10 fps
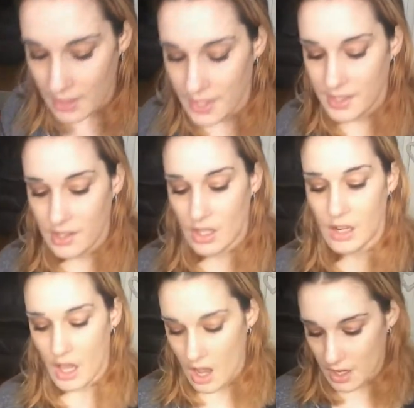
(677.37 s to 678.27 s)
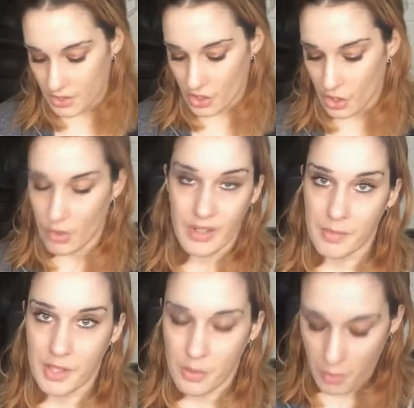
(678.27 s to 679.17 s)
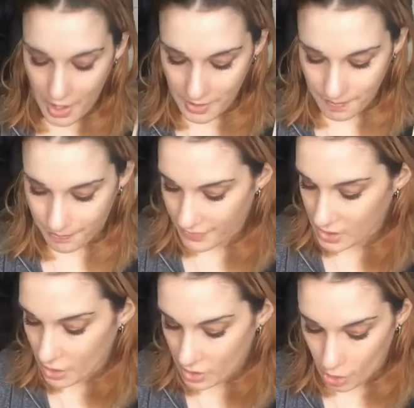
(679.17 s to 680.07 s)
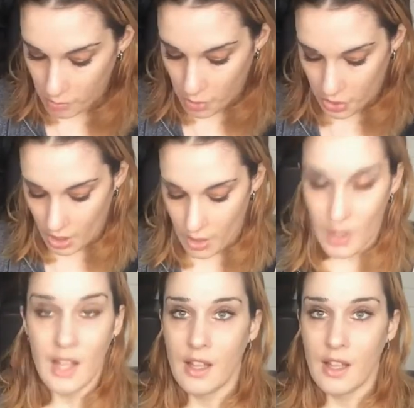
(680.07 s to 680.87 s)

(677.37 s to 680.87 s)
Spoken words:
This is the last Christmas one. There's only two more to go.